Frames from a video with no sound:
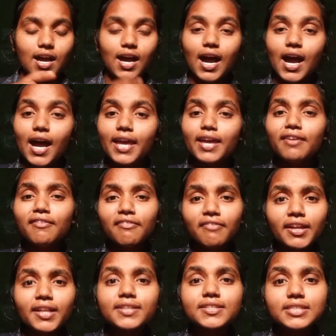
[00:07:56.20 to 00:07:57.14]
I
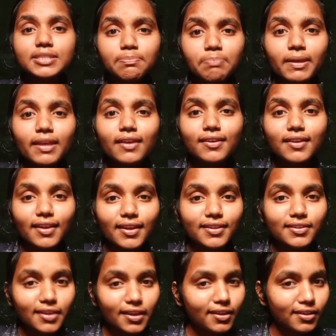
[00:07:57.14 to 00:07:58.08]
will speak
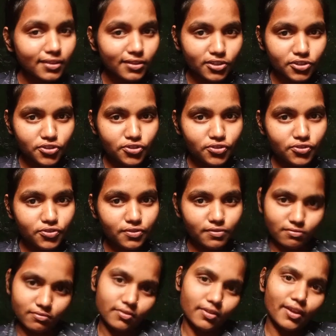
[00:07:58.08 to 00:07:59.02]
in English.
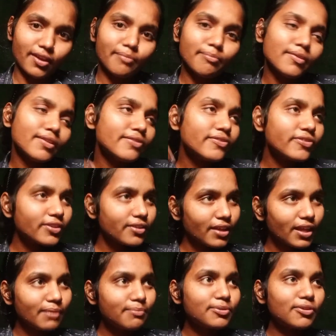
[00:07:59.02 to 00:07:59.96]
Okay, means
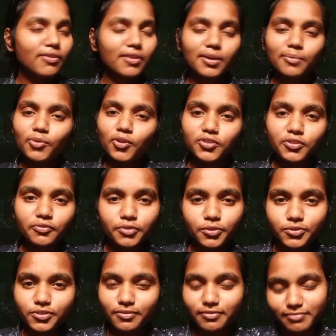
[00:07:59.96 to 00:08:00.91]
I'm talking about the
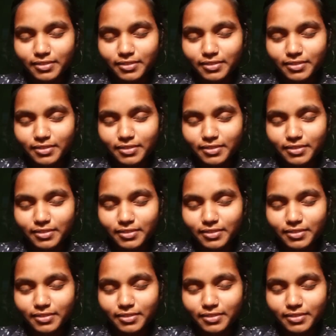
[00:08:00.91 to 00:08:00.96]
future.